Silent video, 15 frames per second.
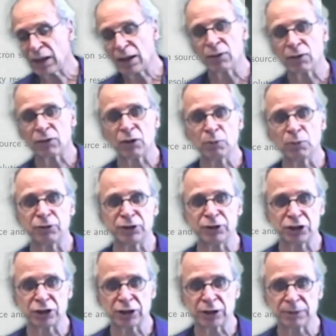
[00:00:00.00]
Thermo
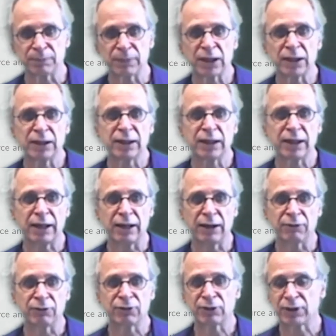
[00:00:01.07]
Fisher
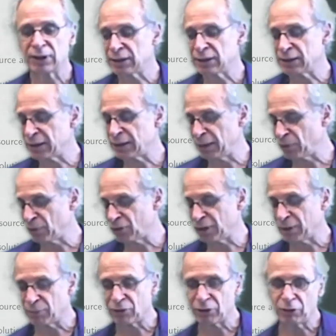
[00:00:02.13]
have
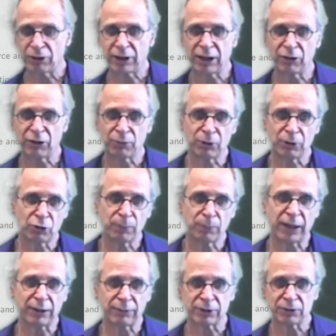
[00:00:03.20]
timestamps, so you can switch
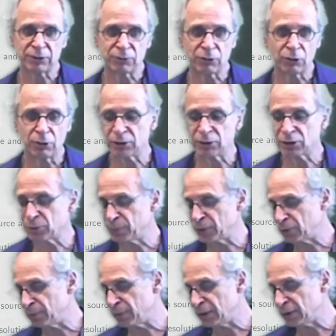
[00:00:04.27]
backwards and forwards
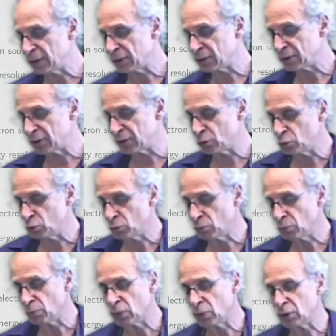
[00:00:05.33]
between the two
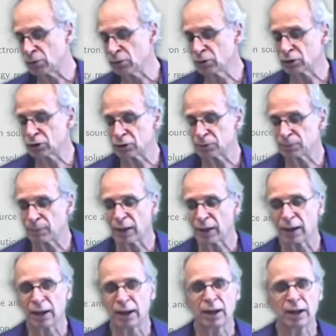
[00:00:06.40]
modes.
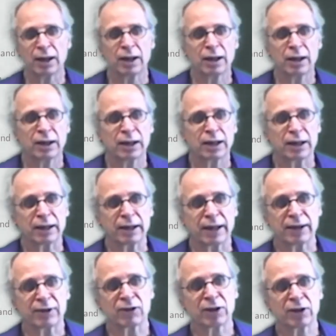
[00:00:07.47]

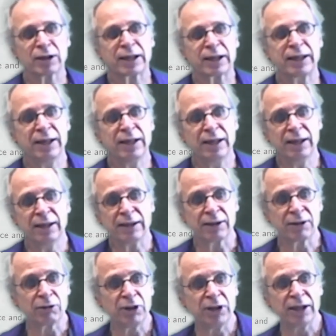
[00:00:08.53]
Another key
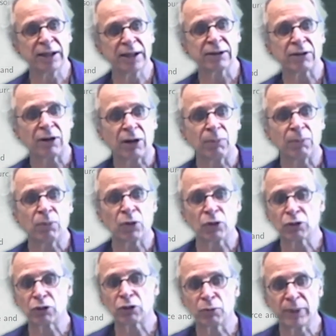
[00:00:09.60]
ingredient are
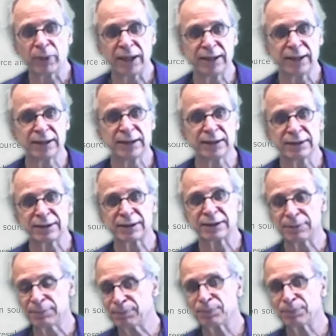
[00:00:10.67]
monochromators.